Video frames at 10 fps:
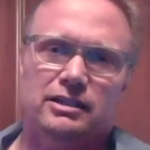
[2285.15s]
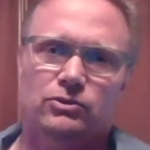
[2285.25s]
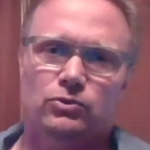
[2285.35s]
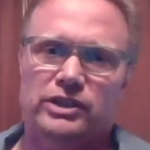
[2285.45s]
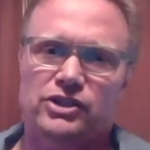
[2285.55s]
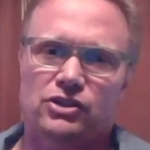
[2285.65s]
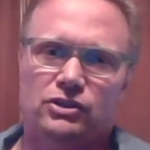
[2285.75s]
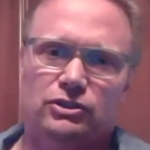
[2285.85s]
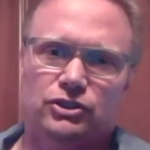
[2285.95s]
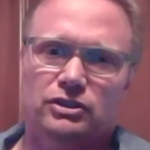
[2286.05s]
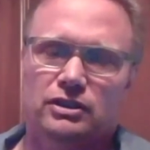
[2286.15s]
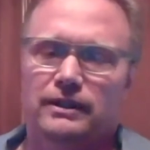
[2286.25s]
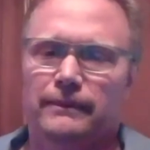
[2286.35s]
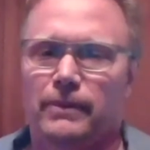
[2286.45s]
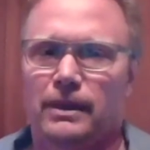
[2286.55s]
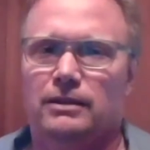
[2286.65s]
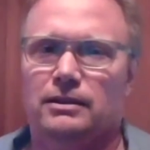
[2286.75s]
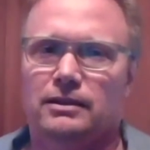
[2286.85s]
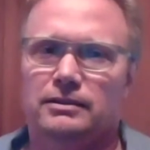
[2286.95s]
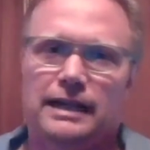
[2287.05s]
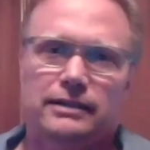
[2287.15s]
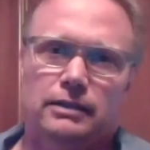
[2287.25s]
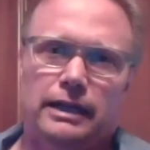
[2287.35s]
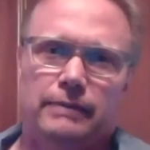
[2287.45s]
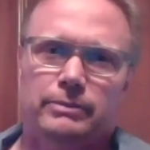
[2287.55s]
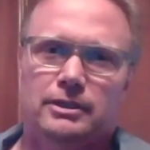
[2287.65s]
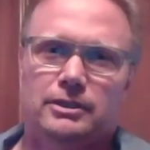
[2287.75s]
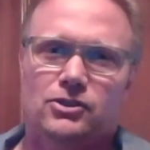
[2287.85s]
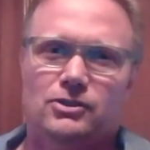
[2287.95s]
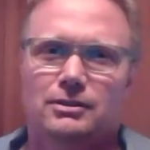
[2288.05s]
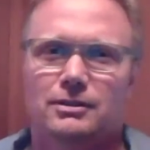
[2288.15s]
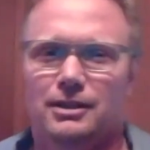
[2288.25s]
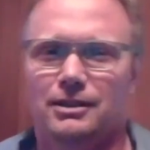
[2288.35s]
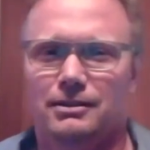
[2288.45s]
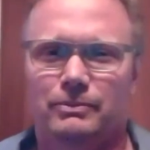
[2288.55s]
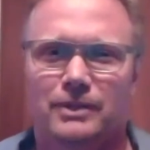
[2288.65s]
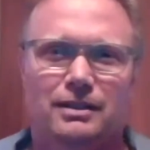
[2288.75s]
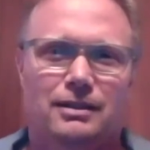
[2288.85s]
Research, uh, Dr. Happiness. Um,